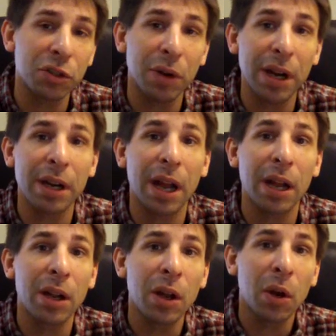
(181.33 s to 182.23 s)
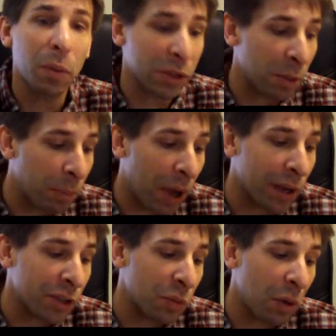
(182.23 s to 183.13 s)
traded at was
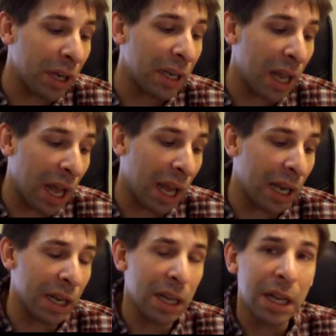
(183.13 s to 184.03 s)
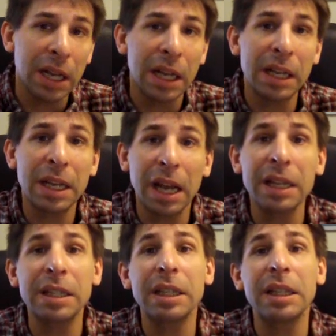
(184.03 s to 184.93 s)
$1.29. In
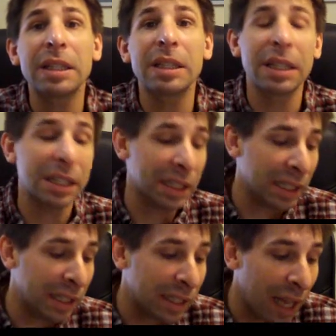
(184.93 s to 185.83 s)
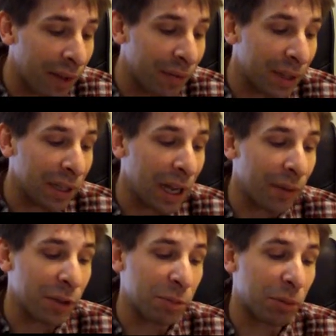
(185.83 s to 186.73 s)
1967, the
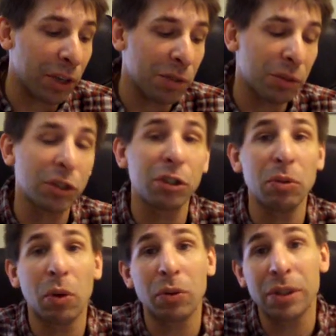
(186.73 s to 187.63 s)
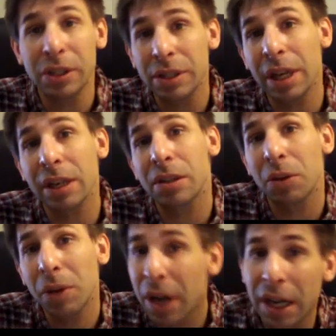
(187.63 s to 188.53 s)
average price was $2.06.
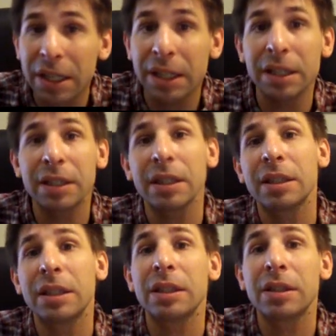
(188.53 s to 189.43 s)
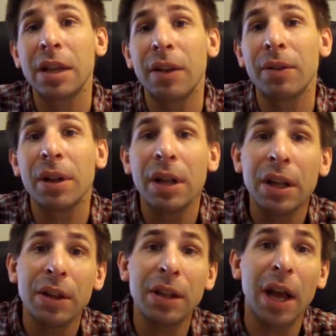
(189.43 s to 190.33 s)
So in 1967,
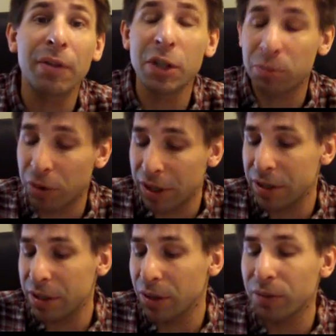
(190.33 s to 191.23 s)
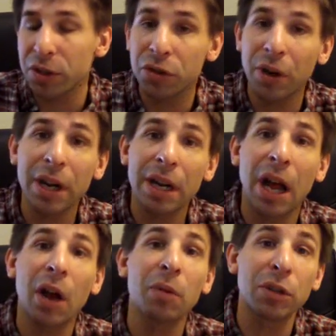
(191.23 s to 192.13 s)
the average price silver traded
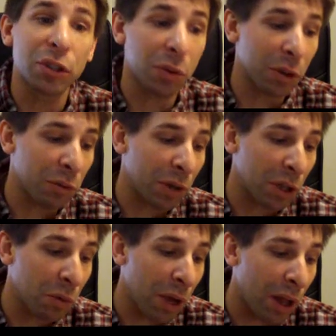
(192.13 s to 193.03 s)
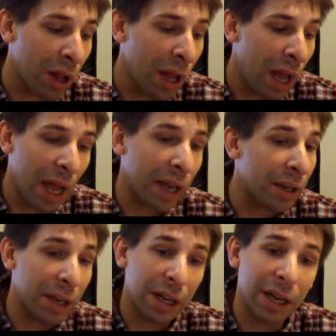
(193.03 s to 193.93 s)
at was doing really well.
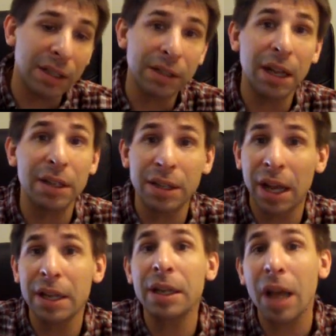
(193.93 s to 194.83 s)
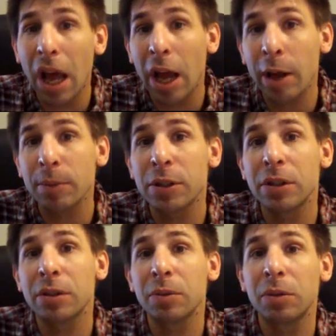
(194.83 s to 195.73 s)
And like I said, 10
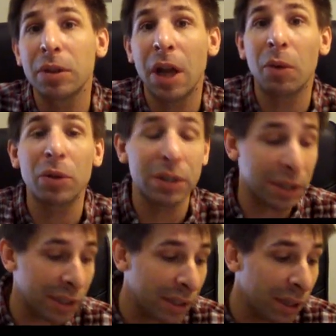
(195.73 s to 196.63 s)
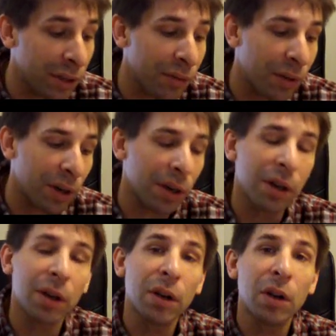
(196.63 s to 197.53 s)
dimes that was in silver
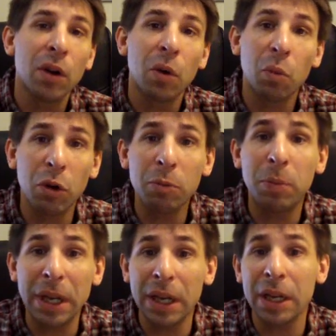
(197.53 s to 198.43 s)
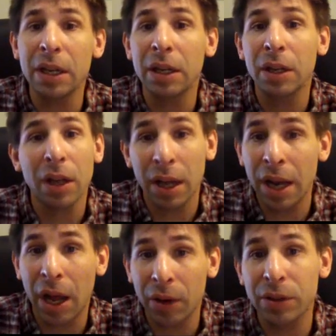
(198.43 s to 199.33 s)
would be
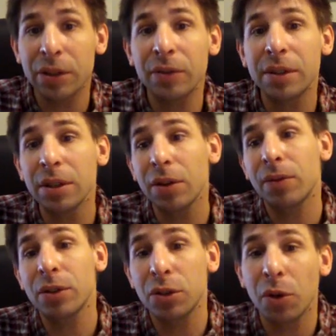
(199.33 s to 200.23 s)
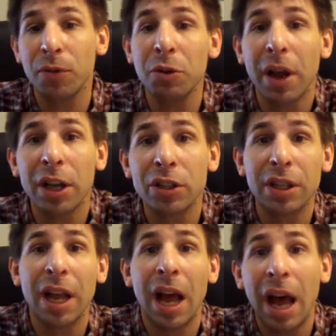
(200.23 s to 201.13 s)
an ounce of silver. So if you
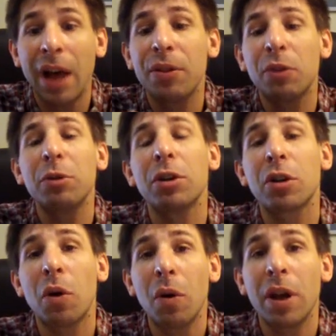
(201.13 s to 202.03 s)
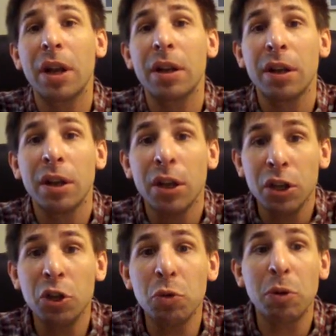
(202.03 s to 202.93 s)
actually had the real coin,
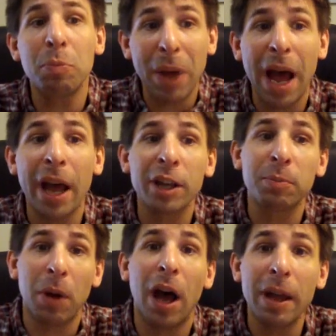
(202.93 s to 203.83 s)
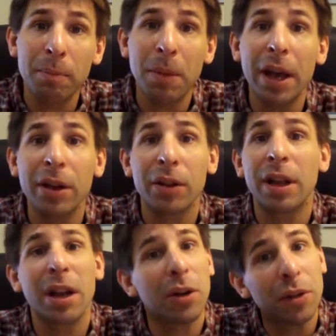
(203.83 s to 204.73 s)
you were backed by metal.
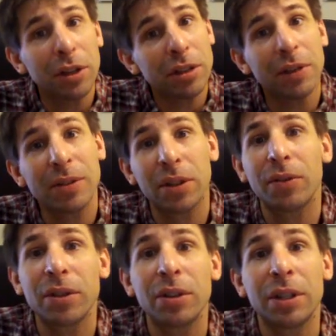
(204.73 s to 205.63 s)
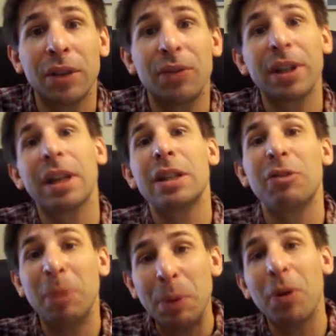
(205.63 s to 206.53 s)
And I know they used to have silver certificates.
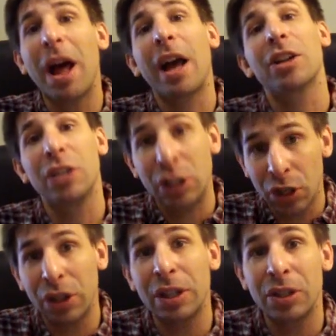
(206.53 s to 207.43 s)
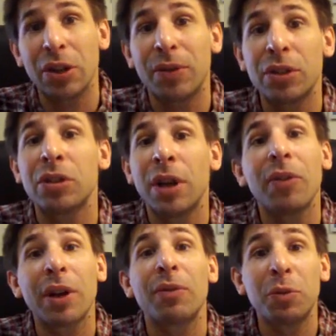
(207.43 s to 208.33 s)
If people actually took the silver
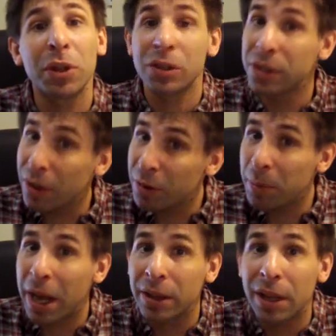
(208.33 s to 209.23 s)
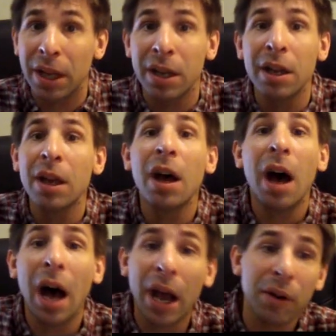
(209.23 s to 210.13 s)
certificate for real silver back then,
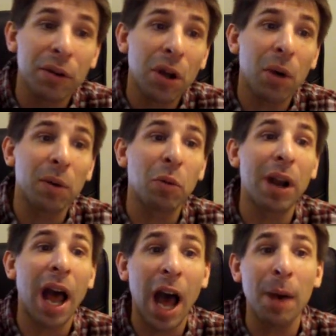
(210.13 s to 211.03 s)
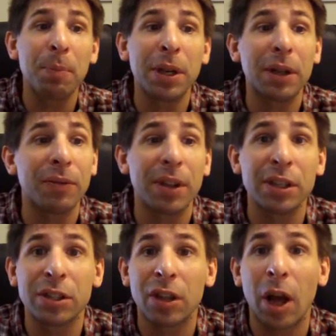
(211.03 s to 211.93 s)
I don't know. And what happened if they
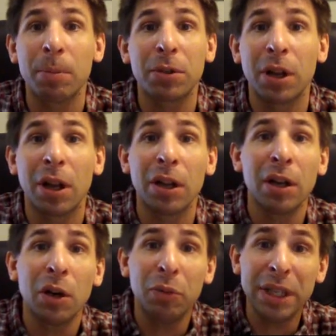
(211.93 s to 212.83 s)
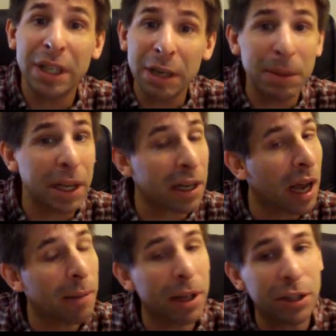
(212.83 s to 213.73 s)
stopped redeeming it?
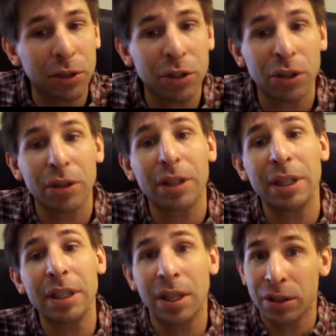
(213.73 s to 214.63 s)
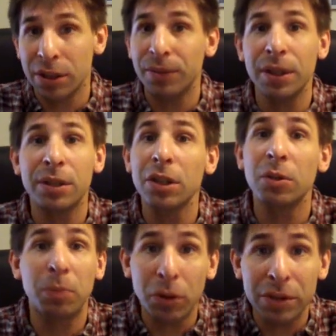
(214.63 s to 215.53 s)
I'm not too sure the details. If you
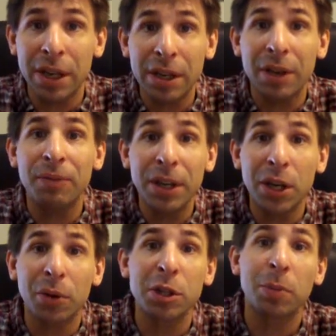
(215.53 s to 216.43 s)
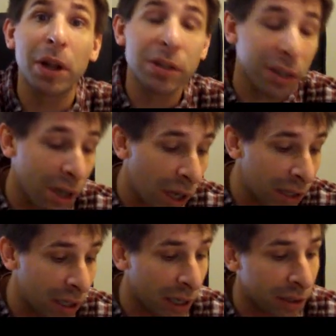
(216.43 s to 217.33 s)
do, post that in that video response in the
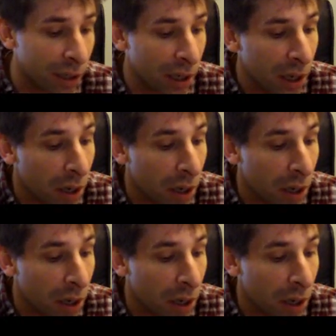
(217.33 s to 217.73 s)
contest.